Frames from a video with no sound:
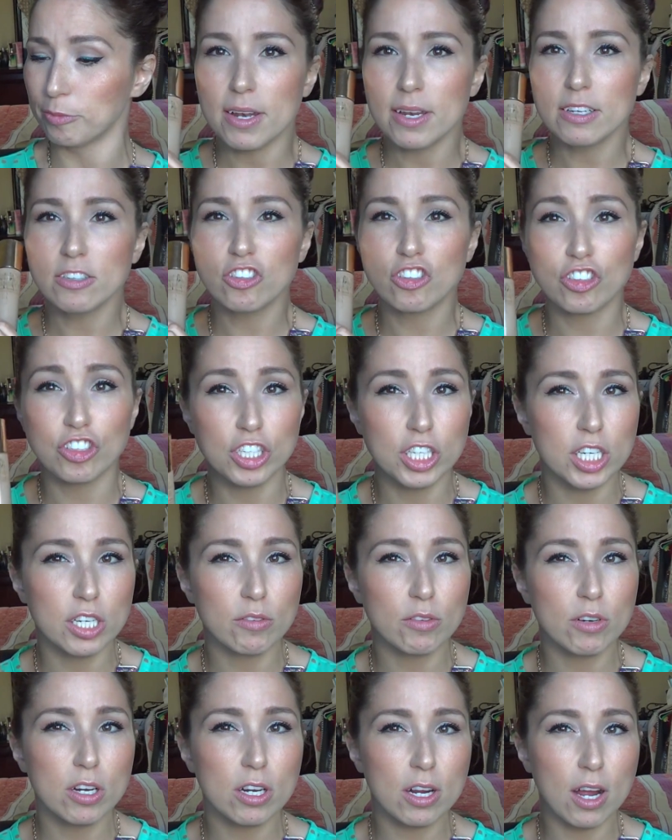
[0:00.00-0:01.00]
It is
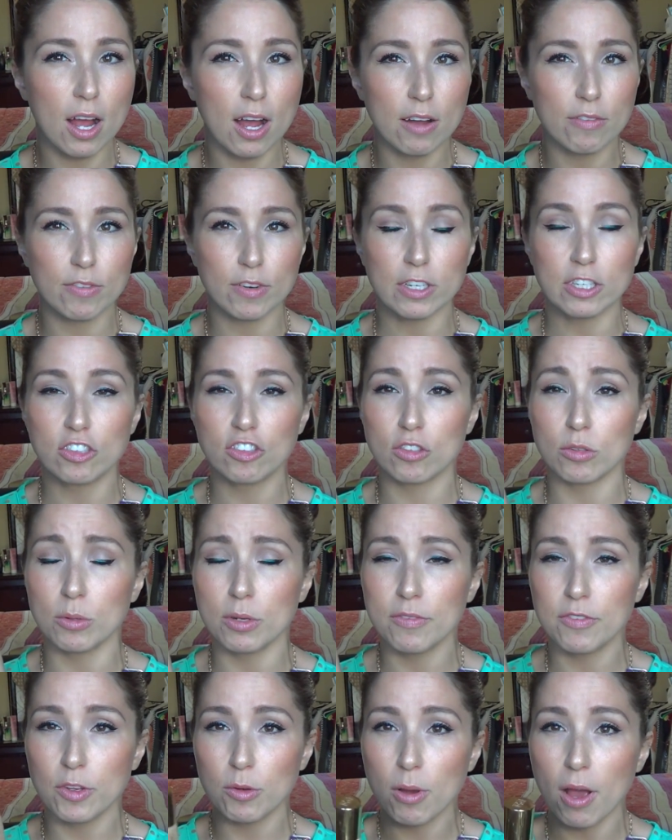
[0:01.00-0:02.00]
sheerer coverage, so
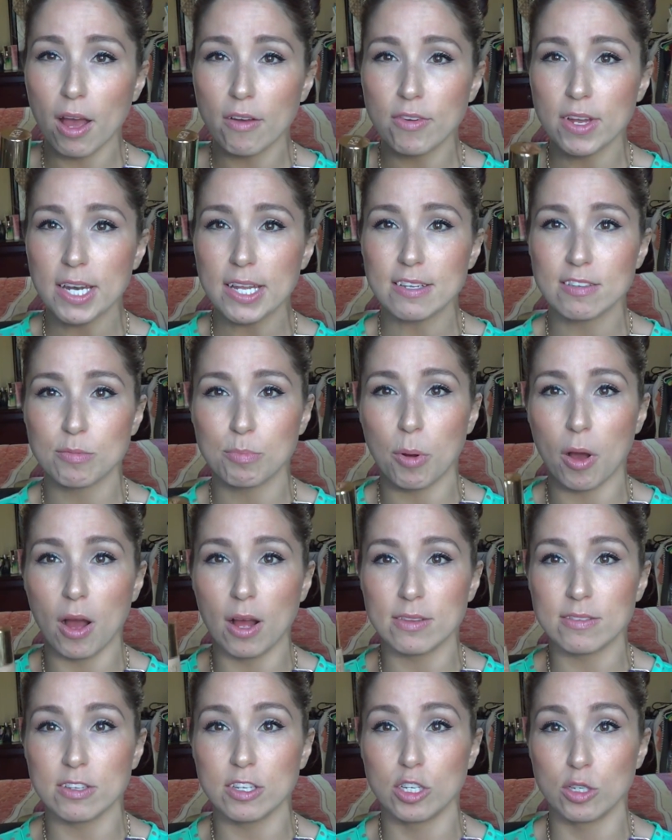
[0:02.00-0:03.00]
if you have any
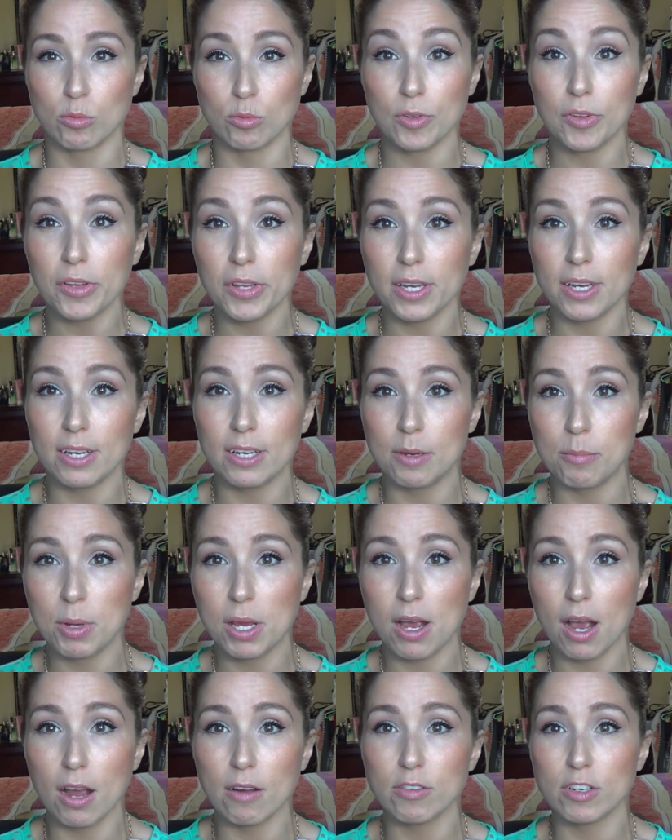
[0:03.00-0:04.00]
spots that you really need to
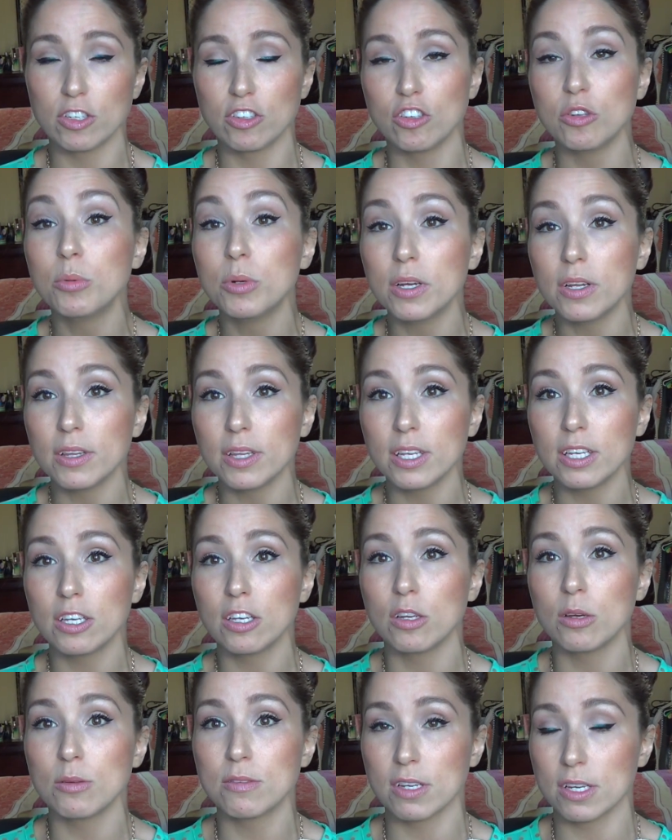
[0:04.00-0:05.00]
be covered, you will need
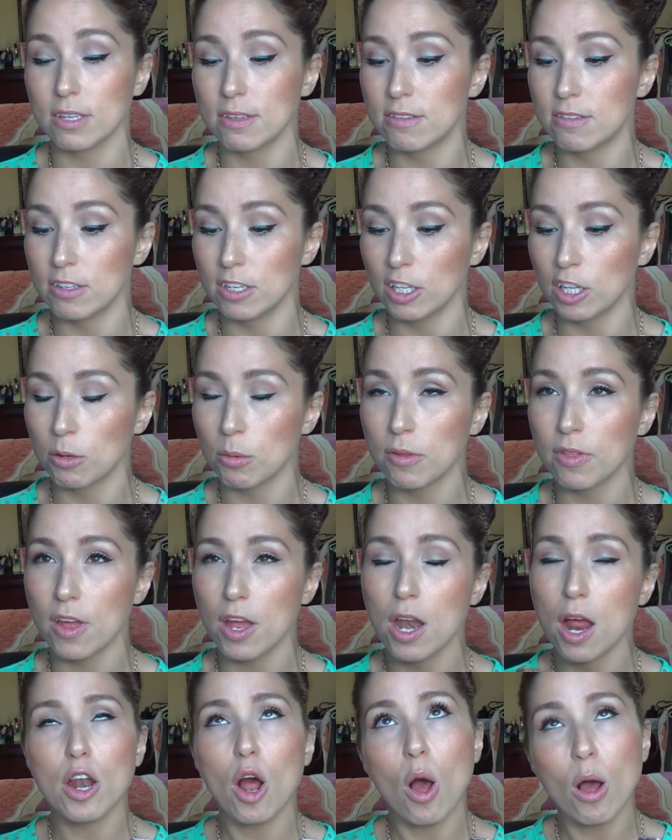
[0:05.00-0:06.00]
to use a concealer with
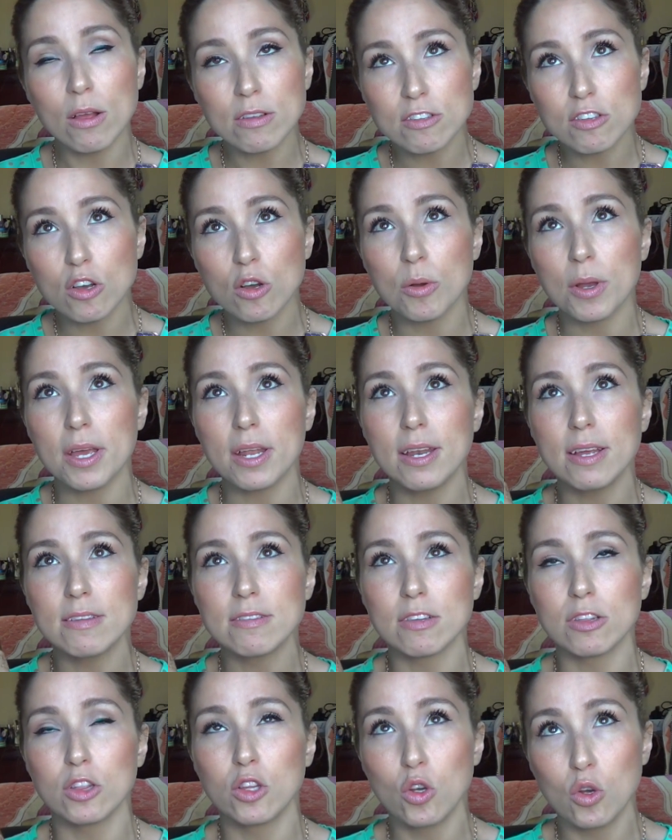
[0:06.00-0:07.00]
it. And also, it
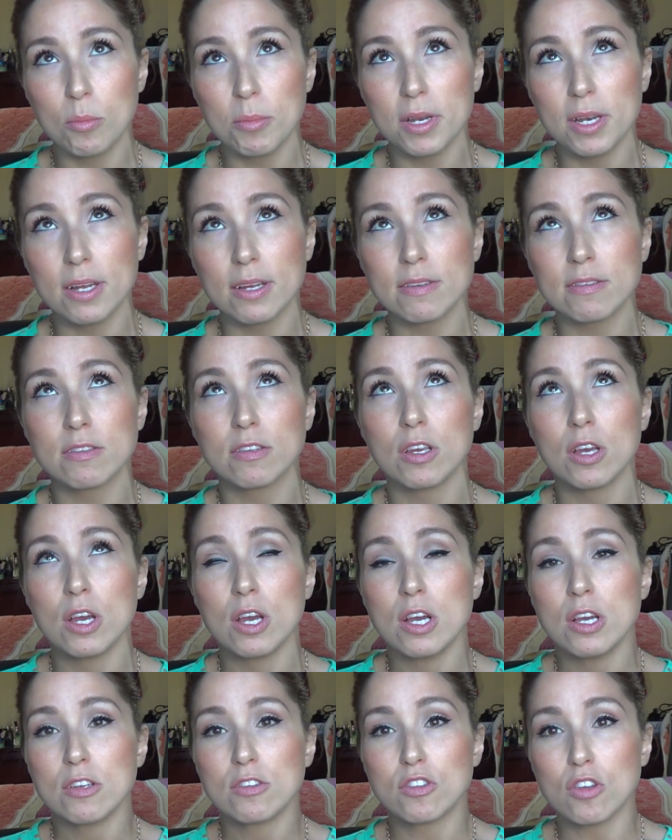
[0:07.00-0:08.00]
is luminous,
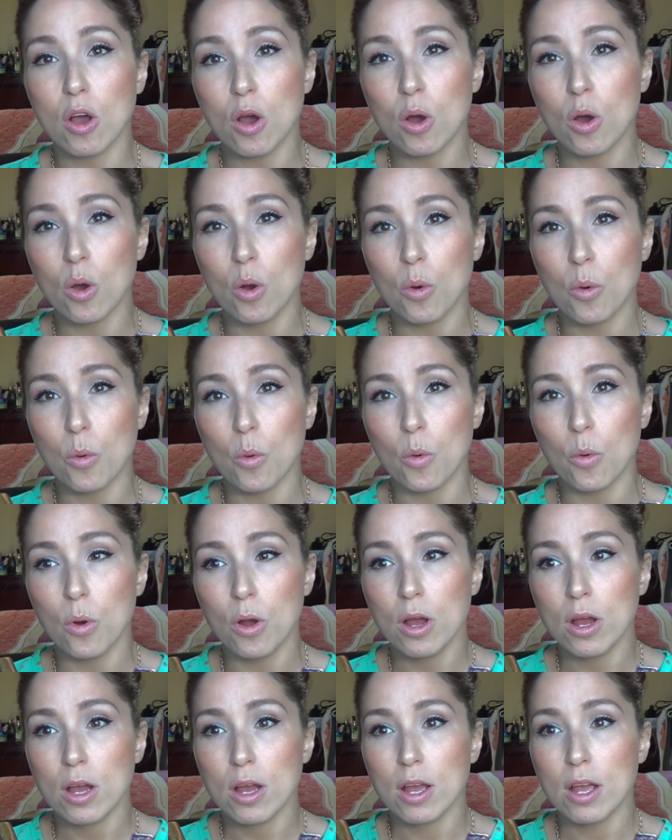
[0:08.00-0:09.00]

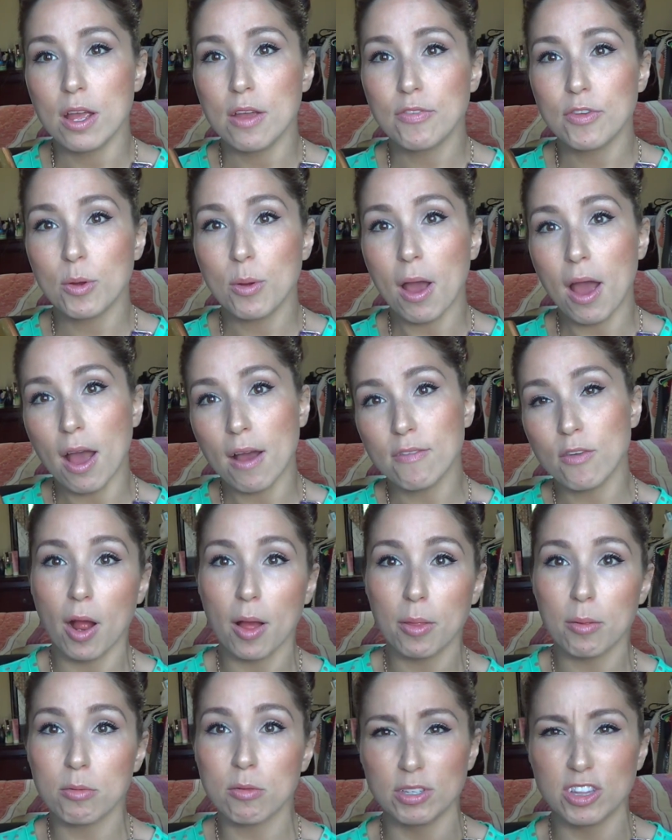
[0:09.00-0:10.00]
so if you have
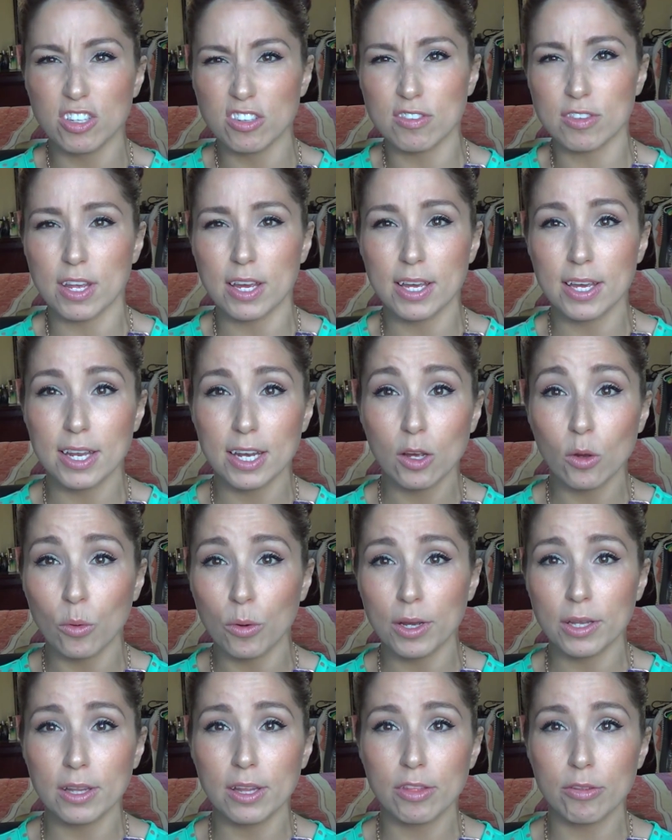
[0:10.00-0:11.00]
problems with your skin getting
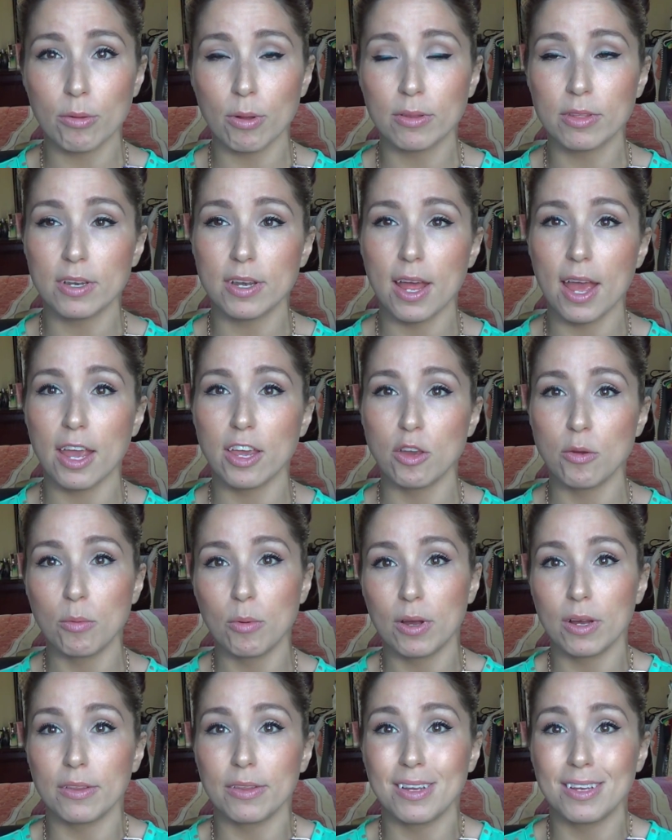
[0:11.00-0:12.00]
oily throughout the day, you
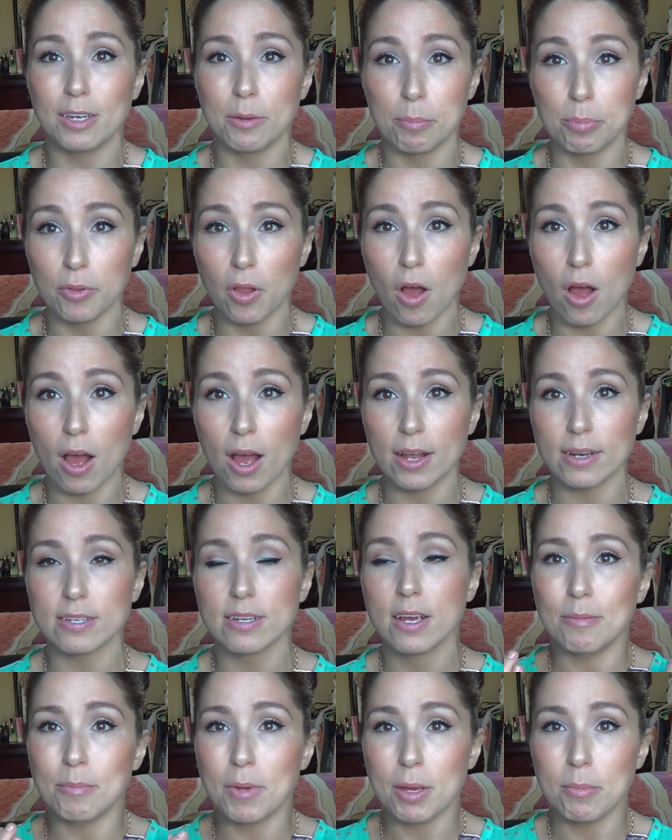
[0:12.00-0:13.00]
will need to blot
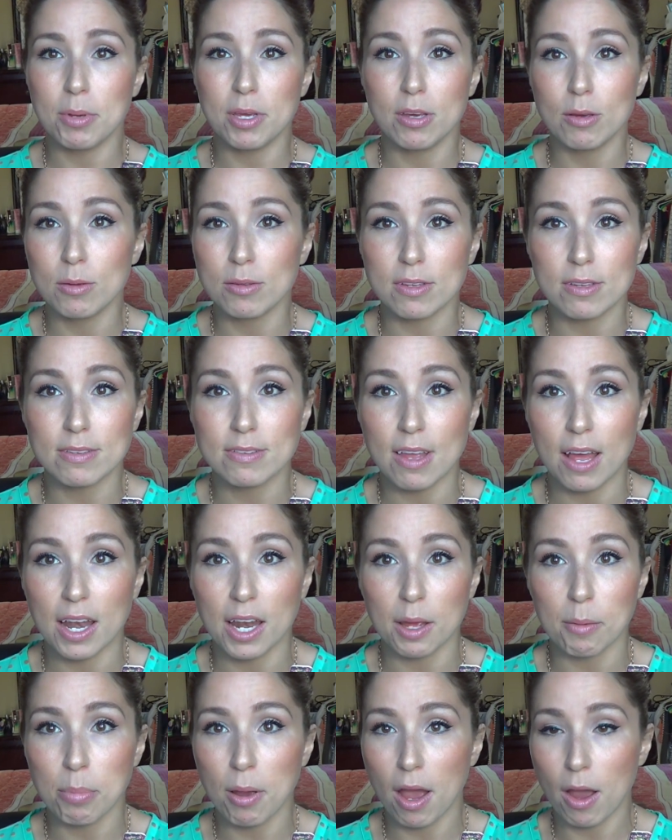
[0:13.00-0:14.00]
and maybe use a
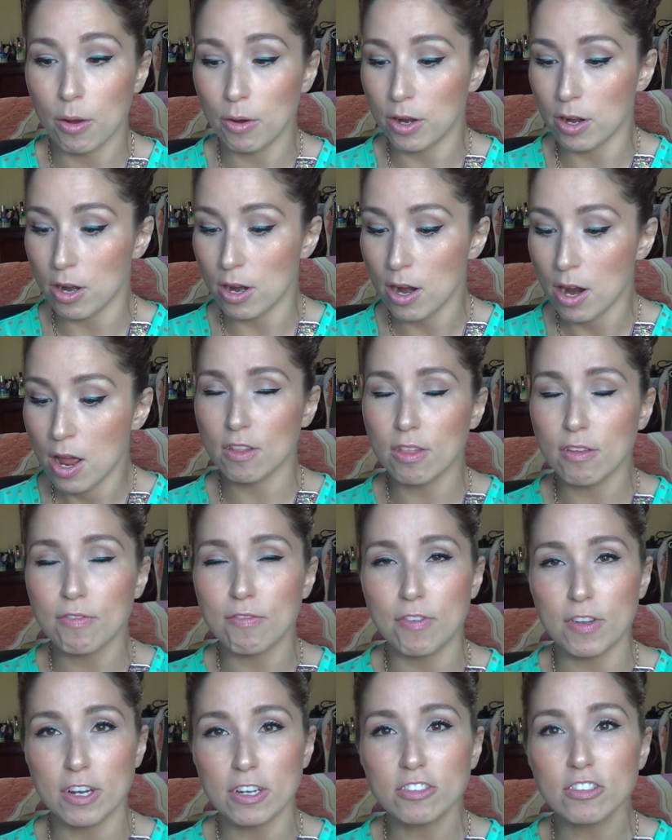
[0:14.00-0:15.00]
setting powder. The
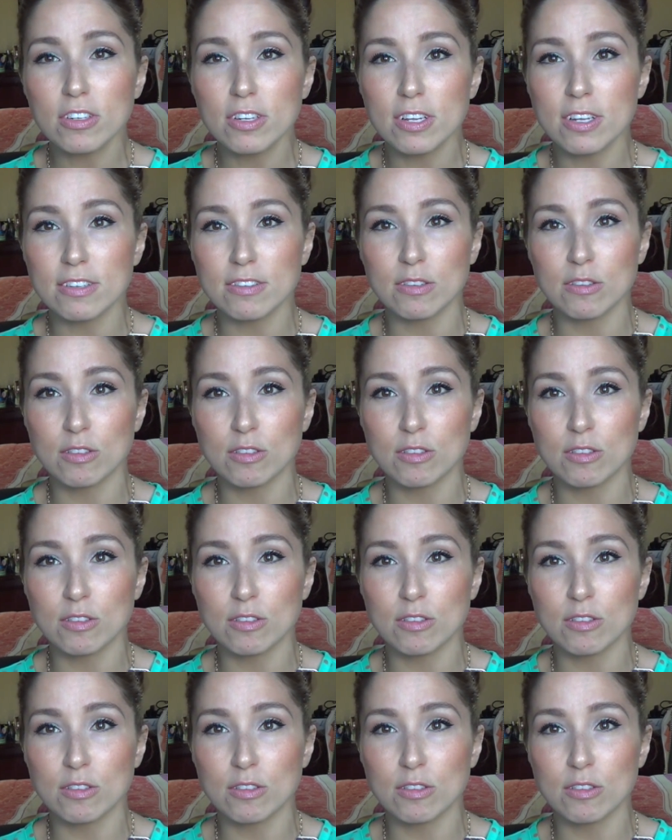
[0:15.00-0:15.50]
finish of this